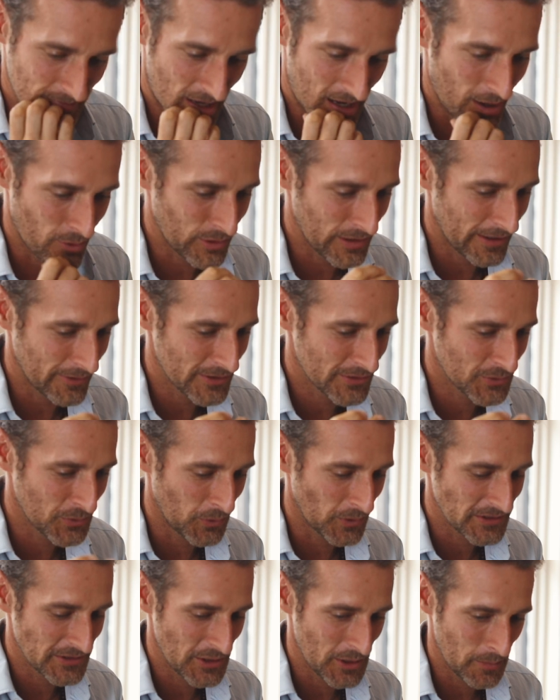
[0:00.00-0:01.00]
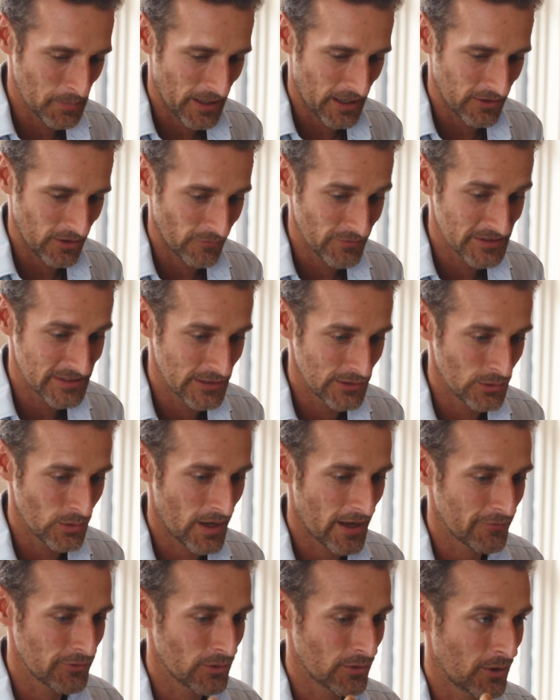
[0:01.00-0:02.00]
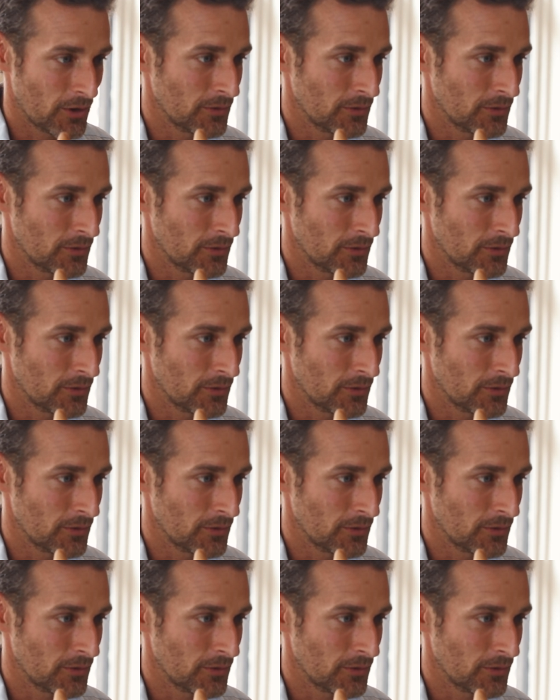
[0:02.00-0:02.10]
I would like to talk to you about, obviously you have your